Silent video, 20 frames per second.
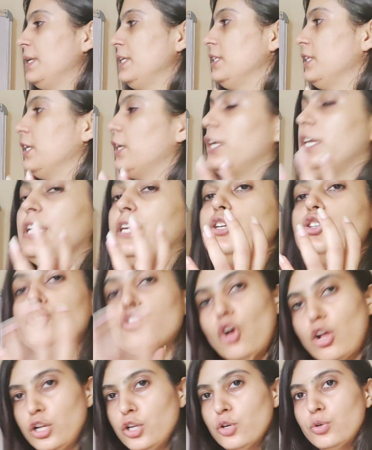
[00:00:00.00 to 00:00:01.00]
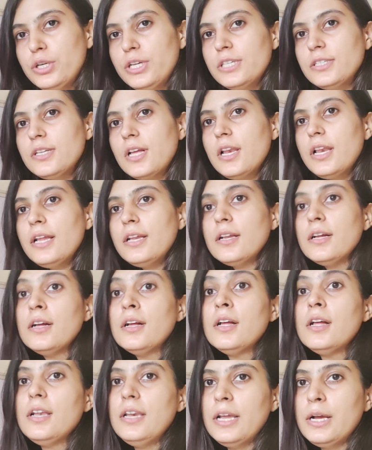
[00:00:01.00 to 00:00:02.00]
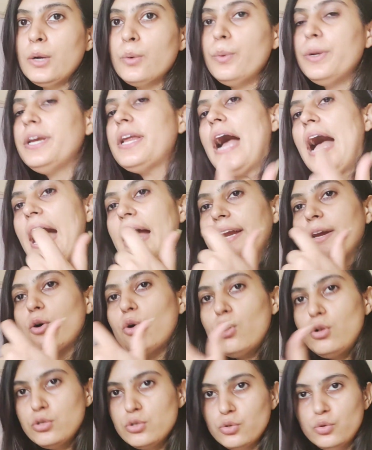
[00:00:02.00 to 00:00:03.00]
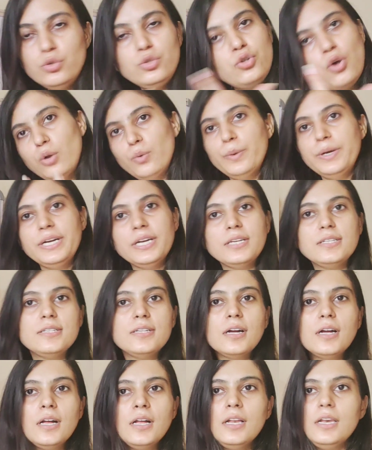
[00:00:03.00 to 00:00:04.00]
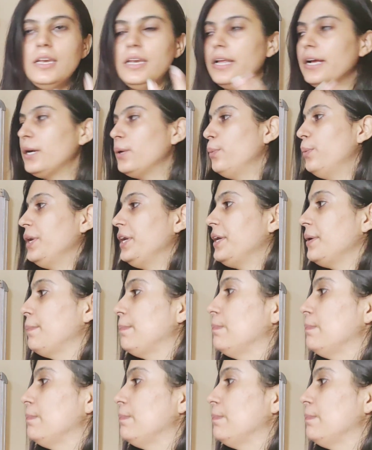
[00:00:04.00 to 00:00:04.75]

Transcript: basically solute is a liquid and also solvent is the liquid.